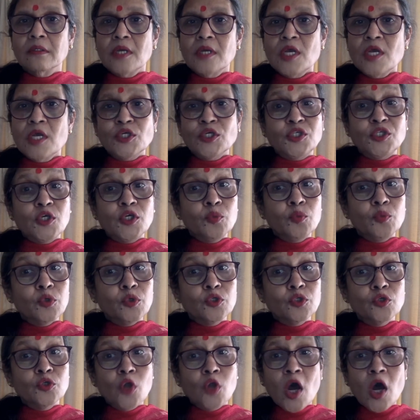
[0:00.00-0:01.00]
She would
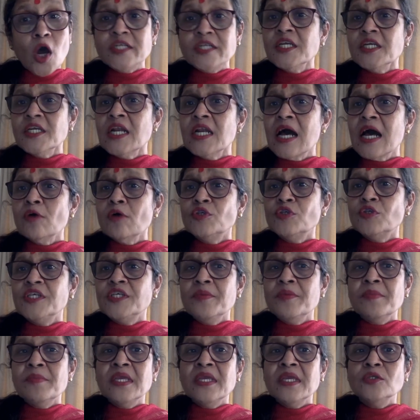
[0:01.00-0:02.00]
not allow
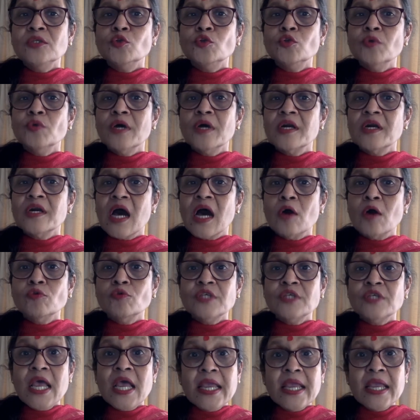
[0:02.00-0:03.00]
Cheemi into her house
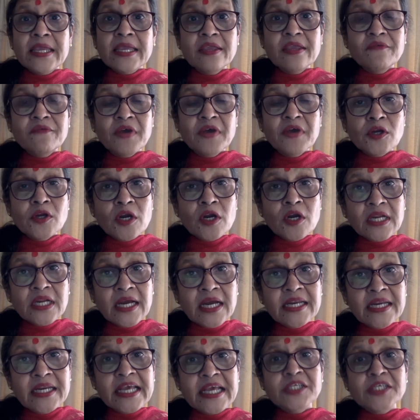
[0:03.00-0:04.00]
even on
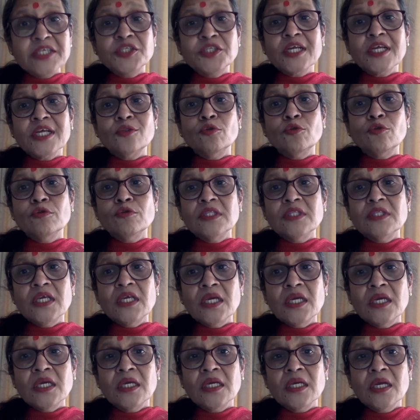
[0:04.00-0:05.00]
Ganesh
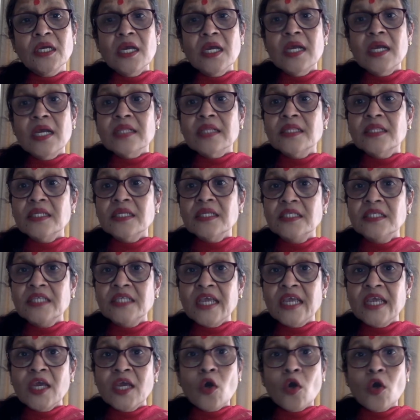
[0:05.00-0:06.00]
Chaturthi, the
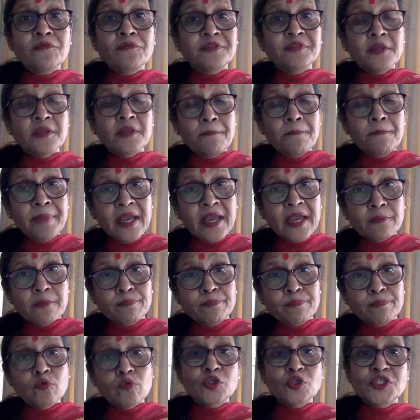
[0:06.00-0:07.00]
day of the big
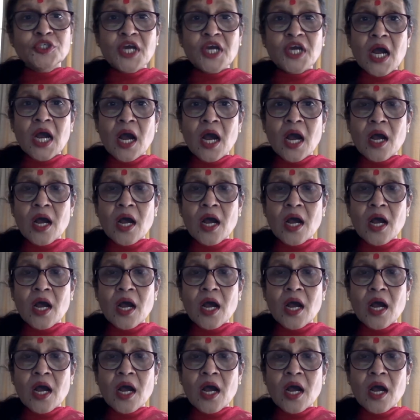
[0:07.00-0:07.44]
puja,